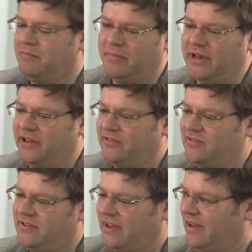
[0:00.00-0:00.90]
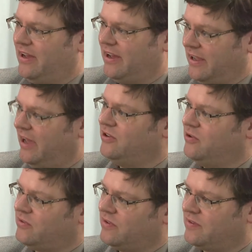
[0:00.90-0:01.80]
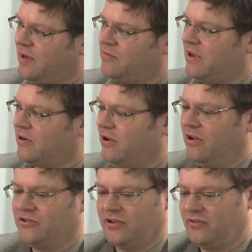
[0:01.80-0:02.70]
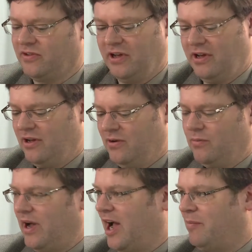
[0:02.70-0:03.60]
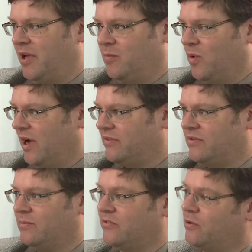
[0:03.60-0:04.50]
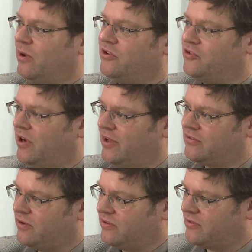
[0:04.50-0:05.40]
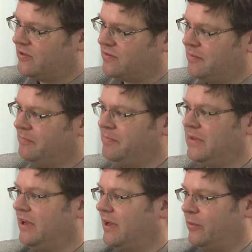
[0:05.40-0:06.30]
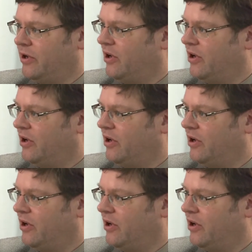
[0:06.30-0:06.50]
but it's again using the same technologies. IBM Watson was a question answering system. We